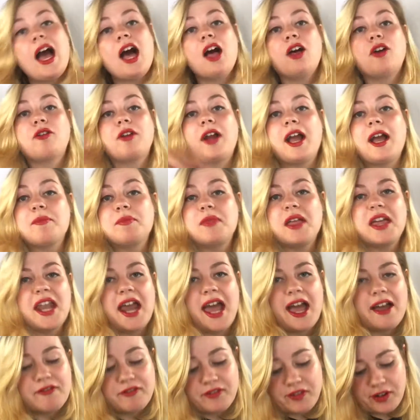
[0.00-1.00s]
I'll grab that
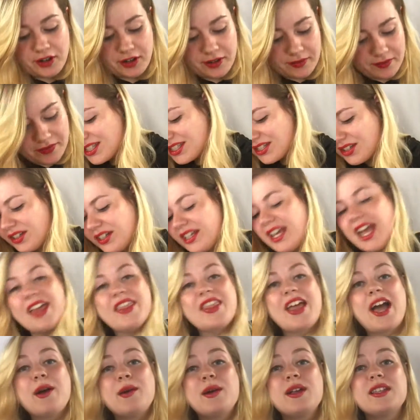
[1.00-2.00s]
after. So yeah,
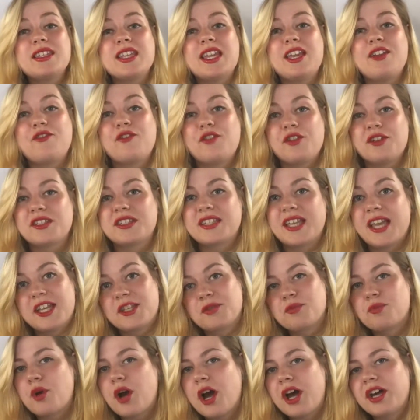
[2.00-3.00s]
that was a
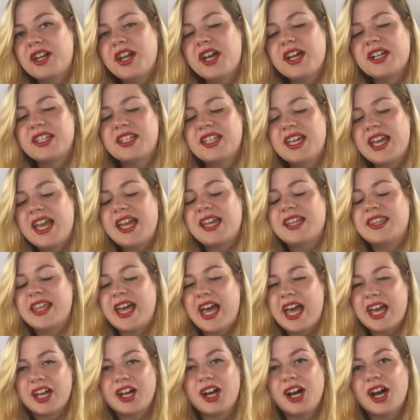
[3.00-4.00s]
full-size product and
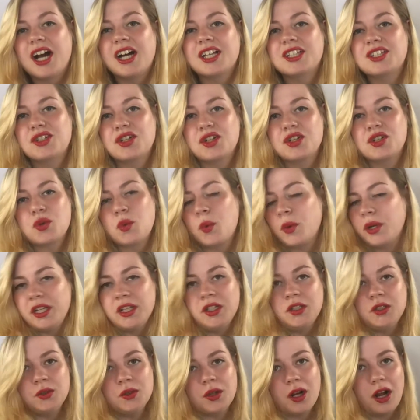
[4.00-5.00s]
that cost
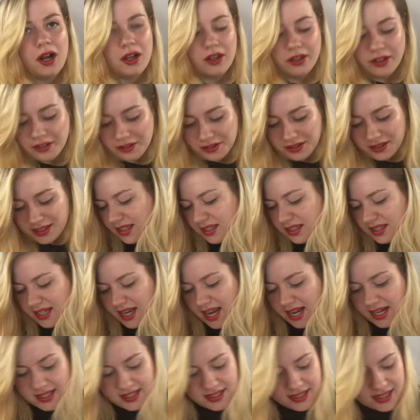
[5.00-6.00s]
$22. The
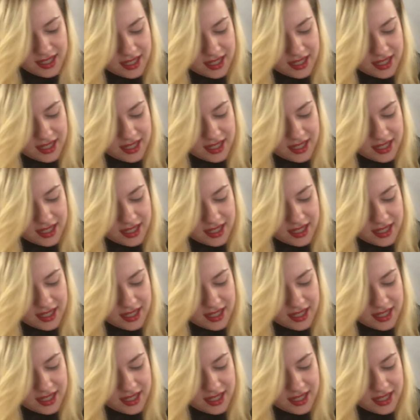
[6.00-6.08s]
next